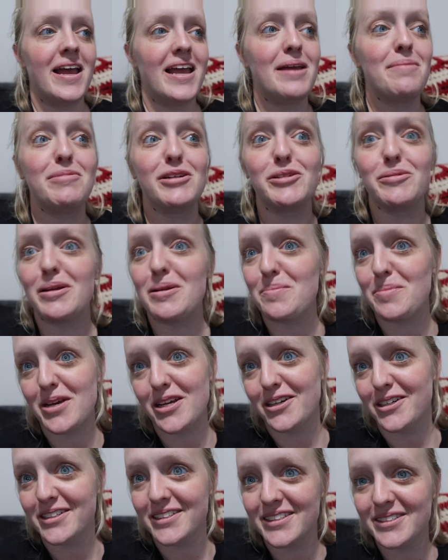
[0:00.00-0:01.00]
in between
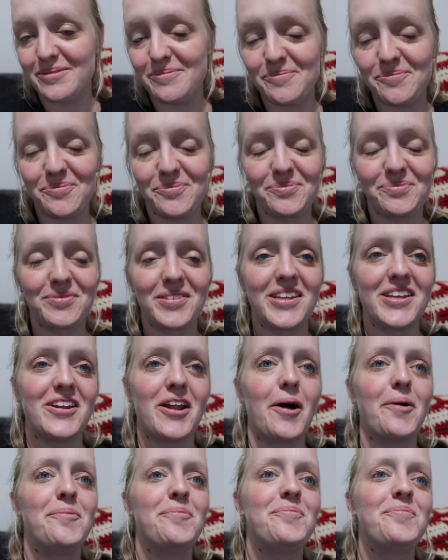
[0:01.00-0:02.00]
Peter's, you
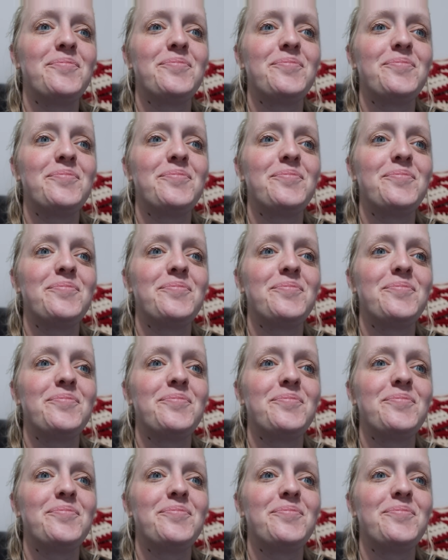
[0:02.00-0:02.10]
know,